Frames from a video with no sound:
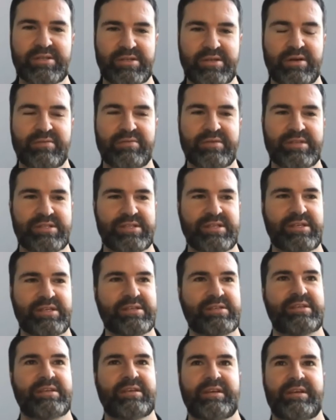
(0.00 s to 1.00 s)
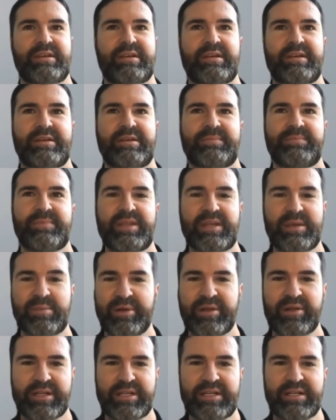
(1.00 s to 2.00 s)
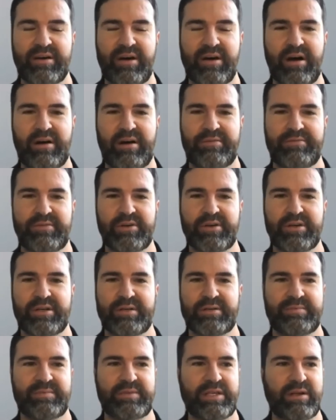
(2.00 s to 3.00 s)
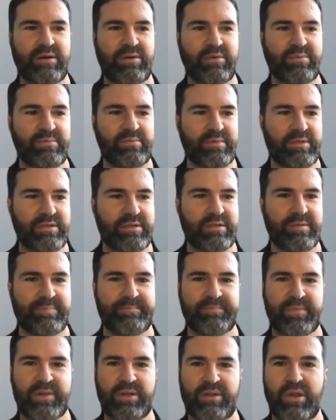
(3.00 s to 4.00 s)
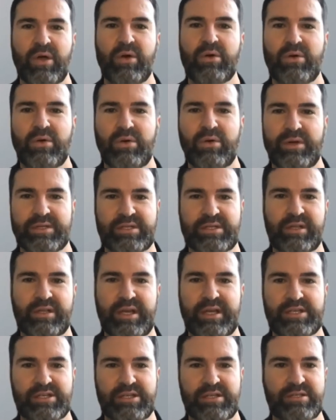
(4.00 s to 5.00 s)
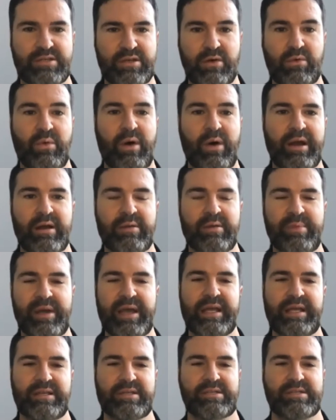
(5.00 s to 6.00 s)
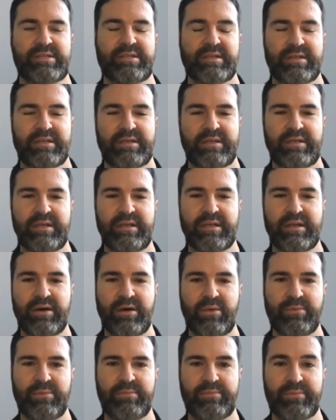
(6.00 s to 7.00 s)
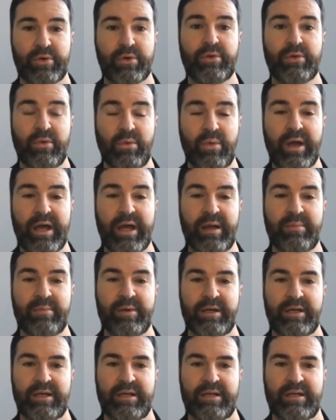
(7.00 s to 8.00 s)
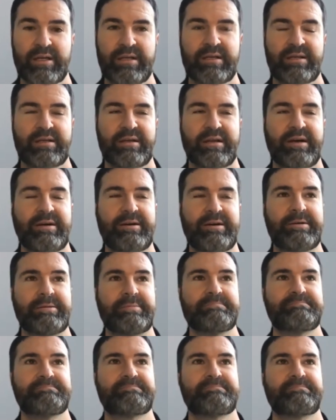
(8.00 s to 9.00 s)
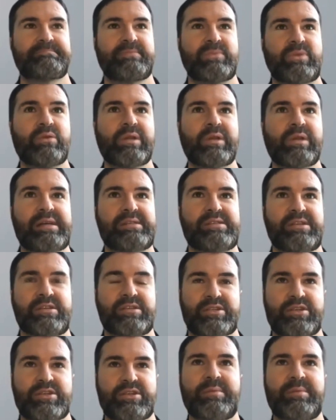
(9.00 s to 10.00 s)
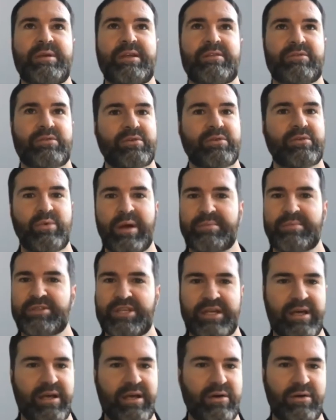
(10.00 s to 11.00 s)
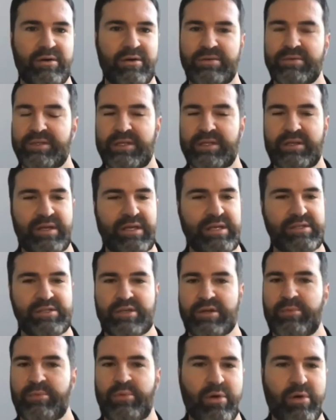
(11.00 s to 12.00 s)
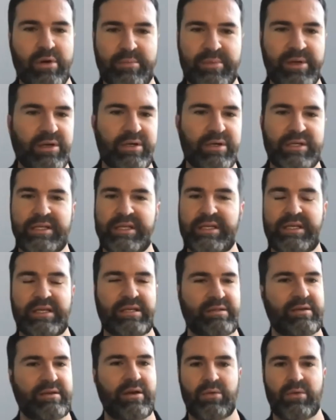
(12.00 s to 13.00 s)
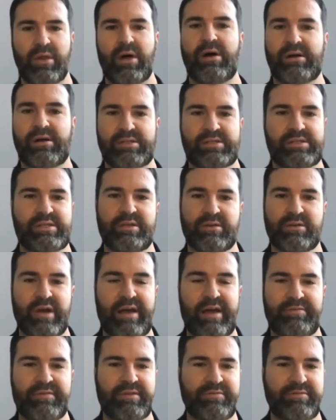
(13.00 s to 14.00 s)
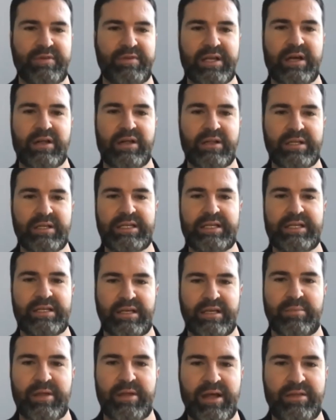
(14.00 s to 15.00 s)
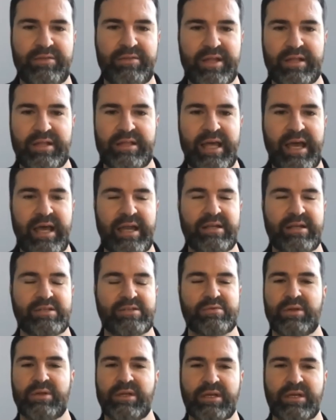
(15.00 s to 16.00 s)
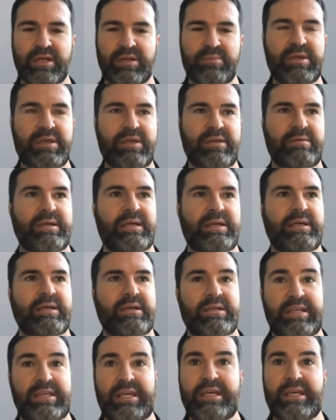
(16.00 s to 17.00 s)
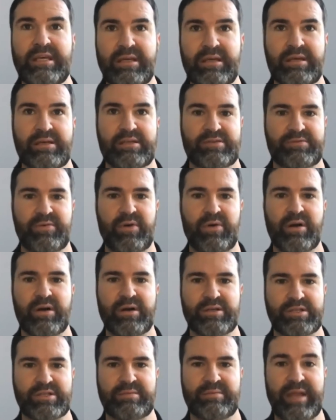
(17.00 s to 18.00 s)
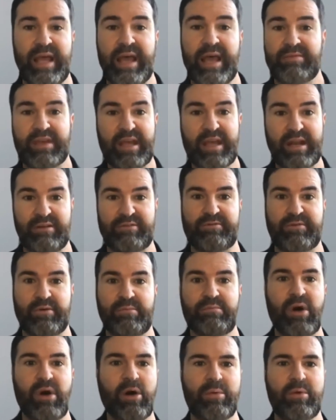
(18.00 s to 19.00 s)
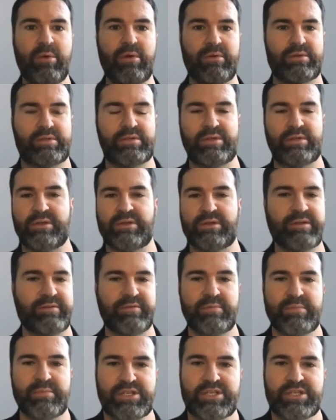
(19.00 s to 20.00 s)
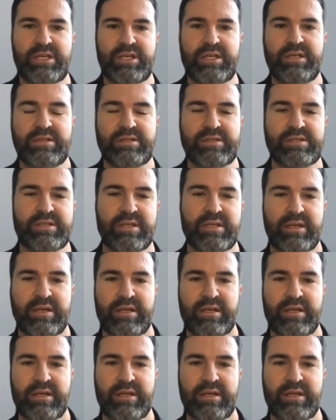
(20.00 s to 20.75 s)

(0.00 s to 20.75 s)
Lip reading: services, the ability to offer, local installations to a wider base, through the web, utilizing streaming through WebGL, easier portability, no loss in graphic fidelity. I mean, I think that is really going to be key as far as navigating from mobile to different machines